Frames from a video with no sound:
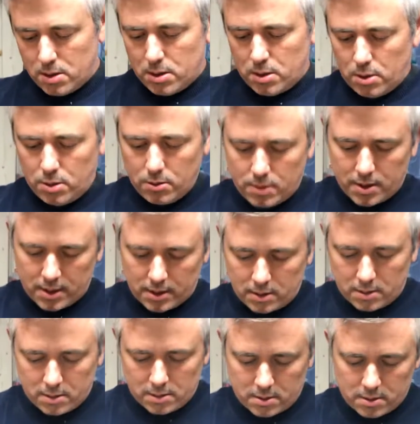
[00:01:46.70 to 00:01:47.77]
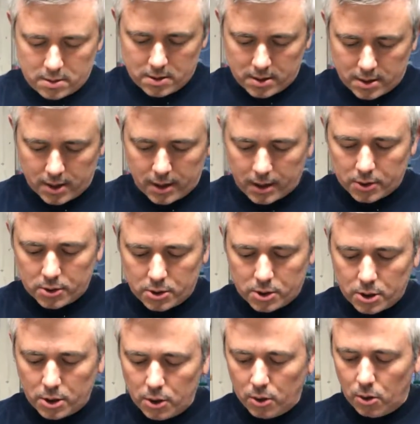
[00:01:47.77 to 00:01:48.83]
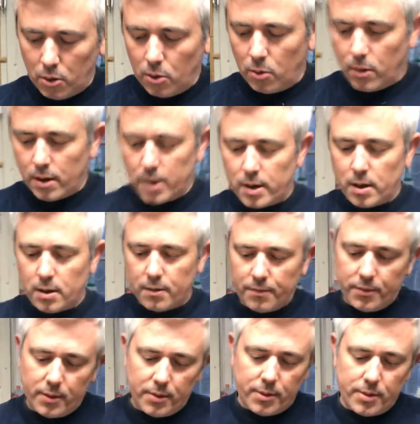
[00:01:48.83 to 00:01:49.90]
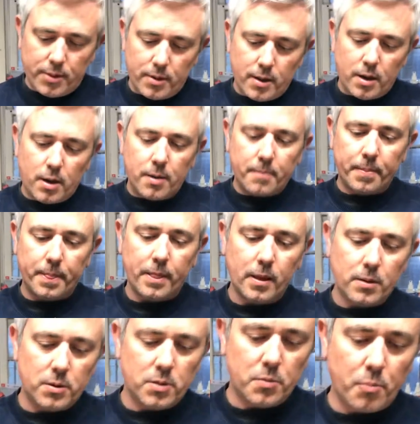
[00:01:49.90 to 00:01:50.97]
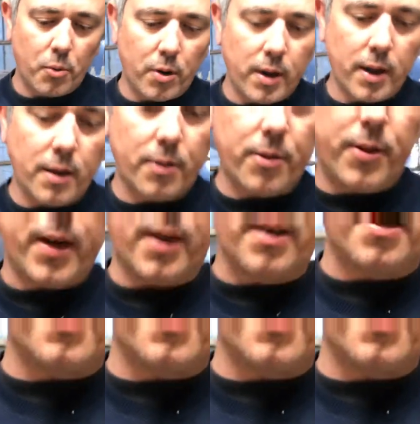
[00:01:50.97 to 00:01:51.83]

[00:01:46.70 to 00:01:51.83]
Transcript: You get two of the spring thickness